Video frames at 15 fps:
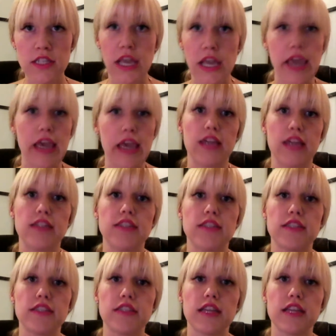
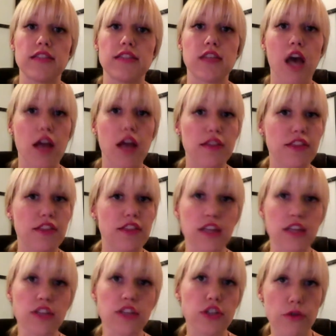and it's not the
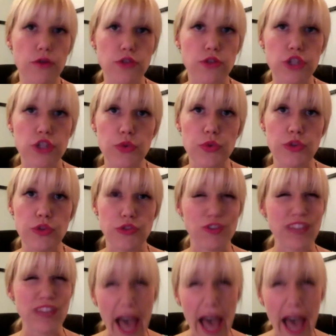thing to go to when you're
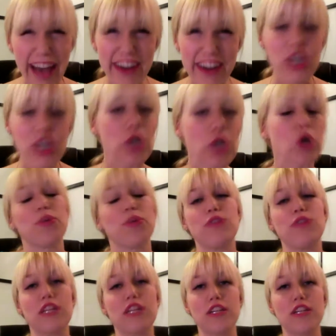sad or when
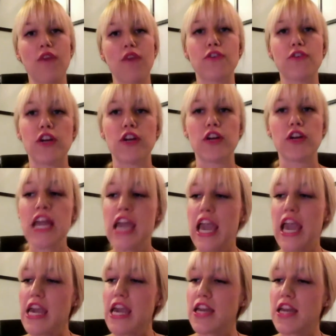you need comfort.
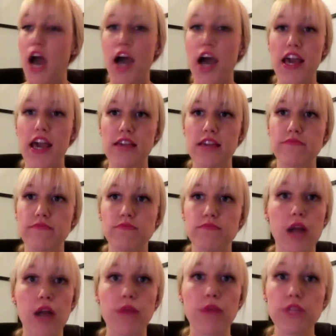And I
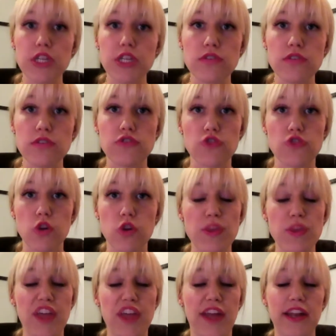really used to struggle
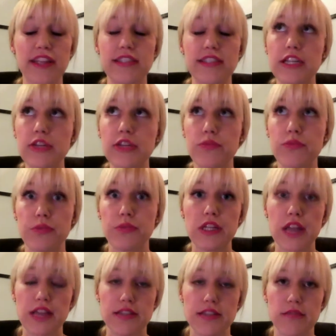with that, and I didn't
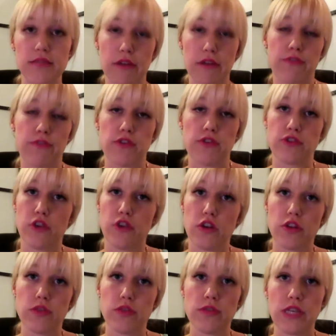realize it when I first
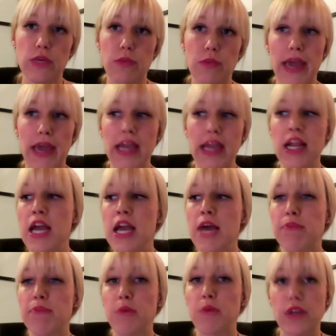started losing weight.
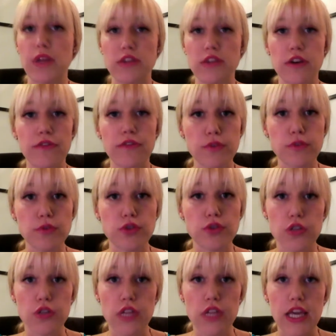But when I started food
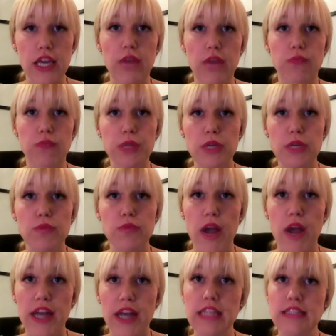journaling and really
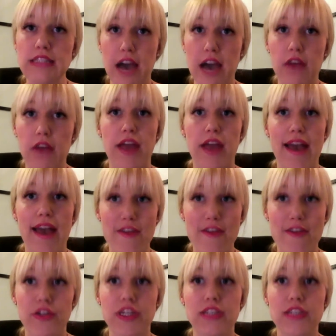writing down
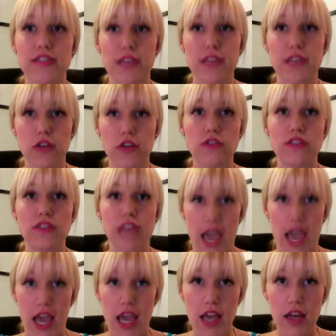every single
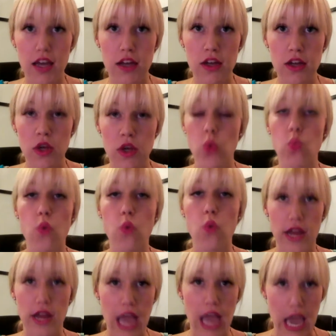day
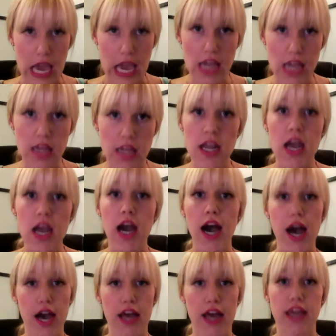what I ate,
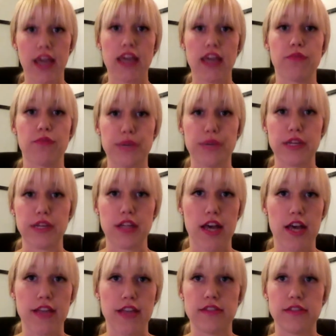I
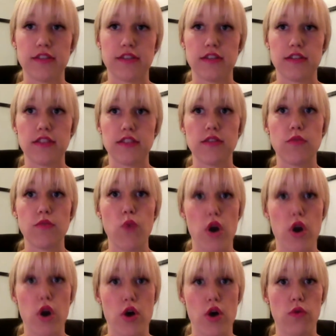realized,
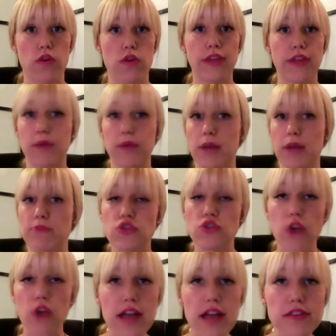whoa, like when I'm
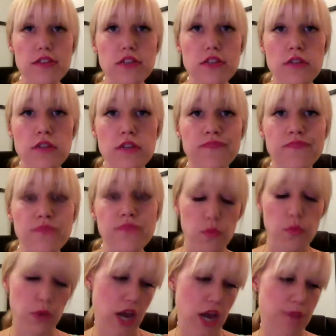stressed,
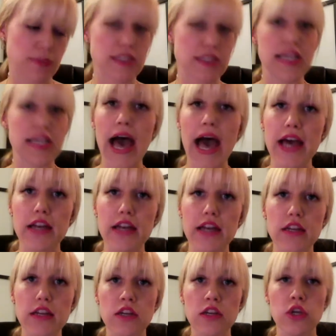when I'm
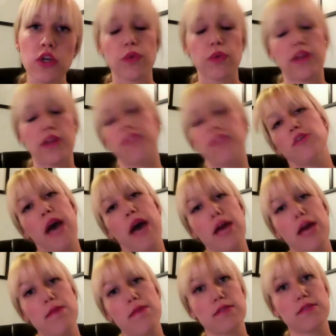sad, when I feel
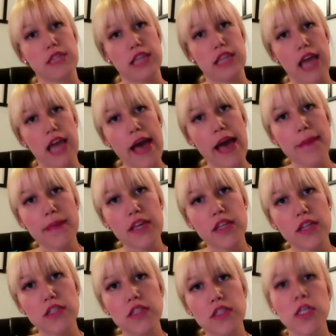bad about something that
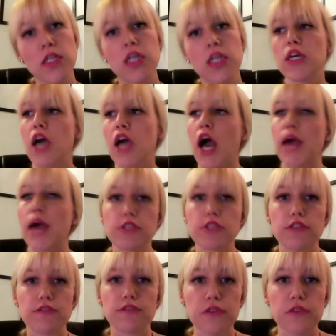happened, I went
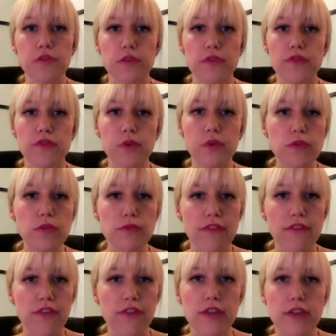to food. Food was
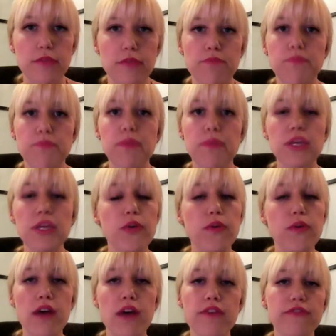my friend. But you know
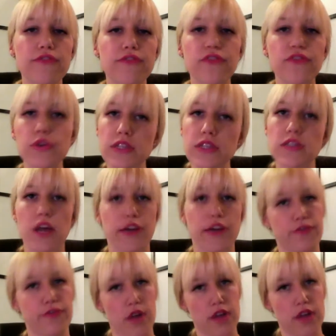what? Food is not
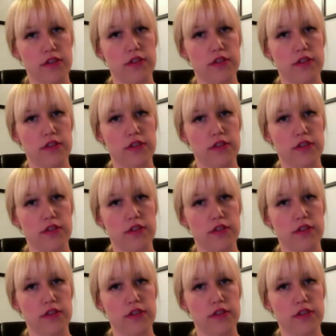your friend.